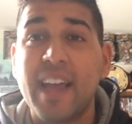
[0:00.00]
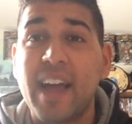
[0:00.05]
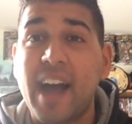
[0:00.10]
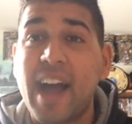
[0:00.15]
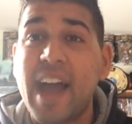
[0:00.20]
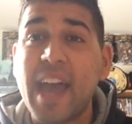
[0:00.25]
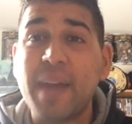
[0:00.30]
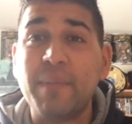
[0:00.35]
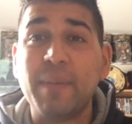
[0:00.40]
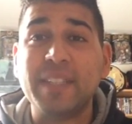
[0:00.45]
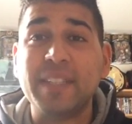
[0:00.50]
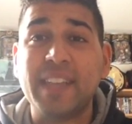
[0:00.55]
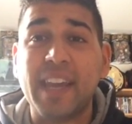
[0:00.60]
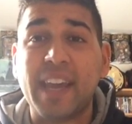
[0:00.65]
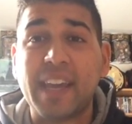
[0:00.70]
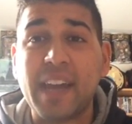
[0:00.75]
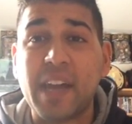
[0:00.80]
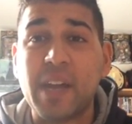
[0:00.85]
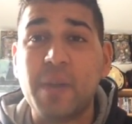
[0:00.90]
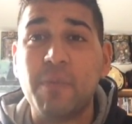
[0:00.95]
I had my
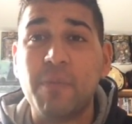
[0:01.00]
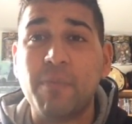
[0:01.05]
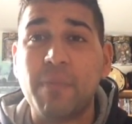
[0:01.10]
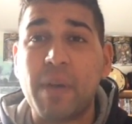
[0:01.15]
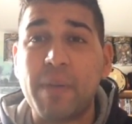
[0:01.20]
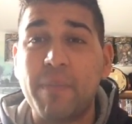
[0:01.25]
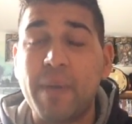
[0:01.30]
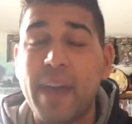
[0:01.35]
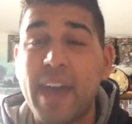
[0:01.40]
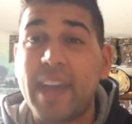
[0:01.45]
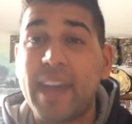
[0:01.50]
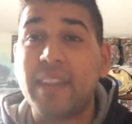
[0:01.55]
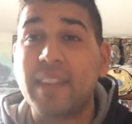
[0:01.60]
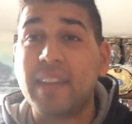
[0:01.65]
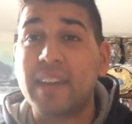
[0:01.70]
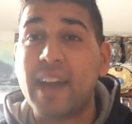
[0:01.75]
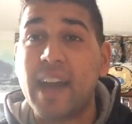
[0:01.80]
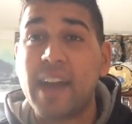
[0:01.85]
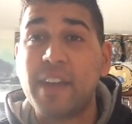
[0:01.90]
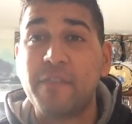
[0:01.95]
second item in my bag, and
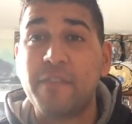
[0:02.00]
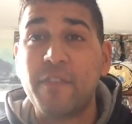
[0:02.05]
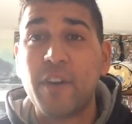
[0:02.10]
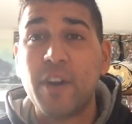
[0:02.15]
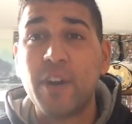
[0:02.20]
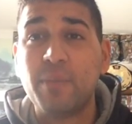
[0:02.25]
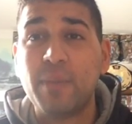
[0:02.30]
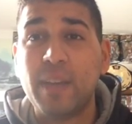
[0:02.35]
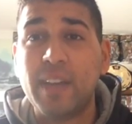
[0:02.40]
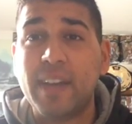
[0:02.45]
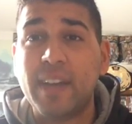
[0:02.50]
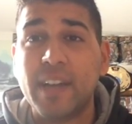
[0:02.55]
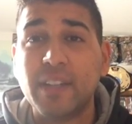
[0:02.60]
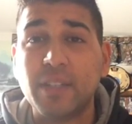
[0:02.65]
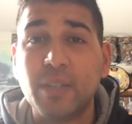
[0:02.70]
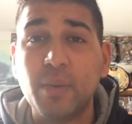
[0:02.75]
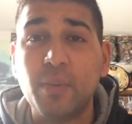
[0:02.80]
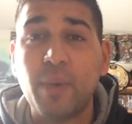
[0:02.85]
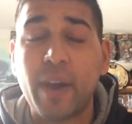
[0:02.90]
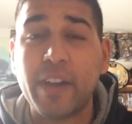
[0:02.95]
the guy in front of me got
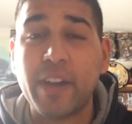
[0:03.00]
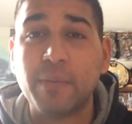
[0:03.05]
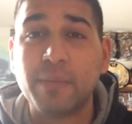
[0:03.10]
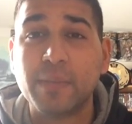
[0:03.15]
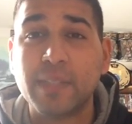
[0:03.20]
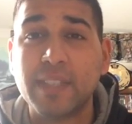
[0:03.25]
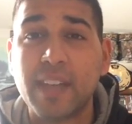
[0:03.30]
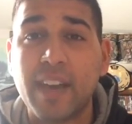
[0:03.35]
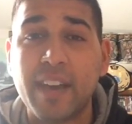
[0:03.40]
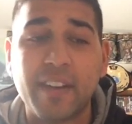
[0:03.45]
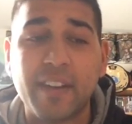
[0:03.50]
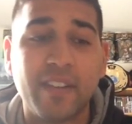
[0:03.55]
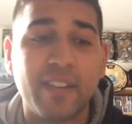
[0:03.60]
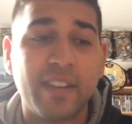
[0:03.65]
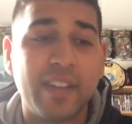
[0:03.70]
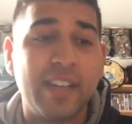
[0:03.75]
2 items signed.